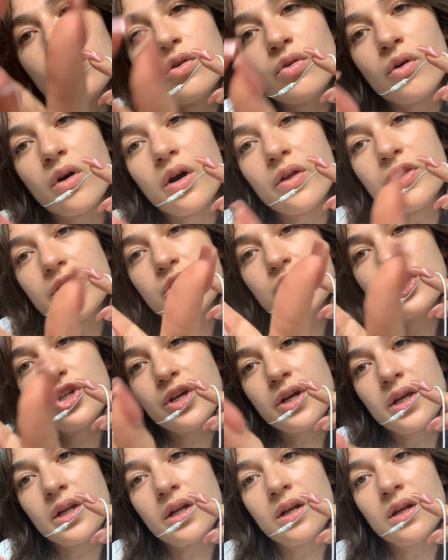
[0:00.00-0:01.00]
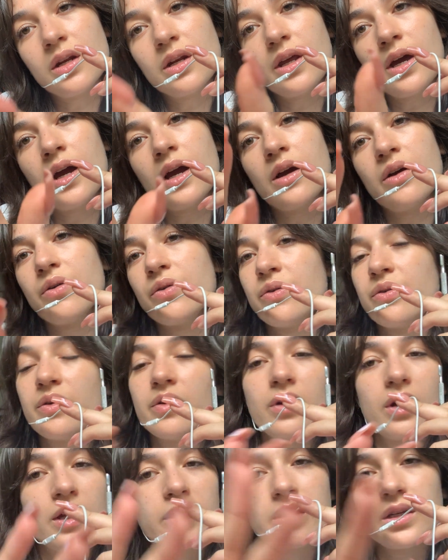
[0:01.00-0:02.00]
draw the chin down,
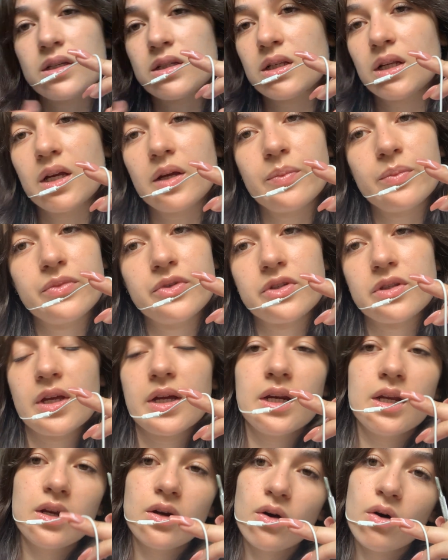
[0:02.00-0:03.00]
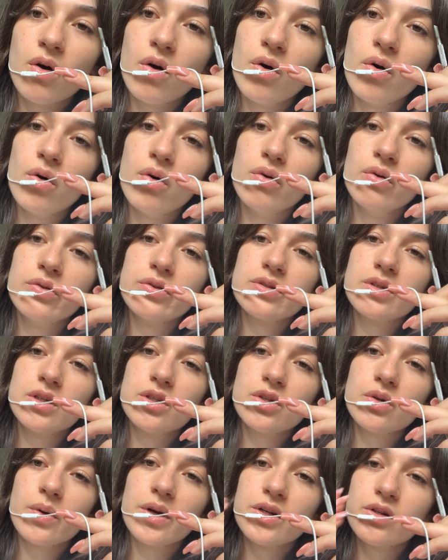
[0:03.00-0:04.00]
and these lips, they need a whole
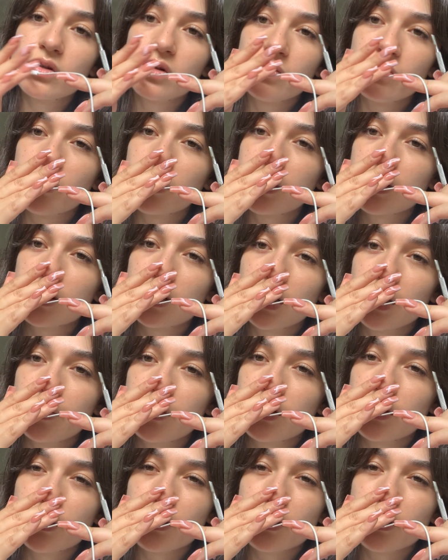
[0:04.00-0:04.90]
situation for these lips.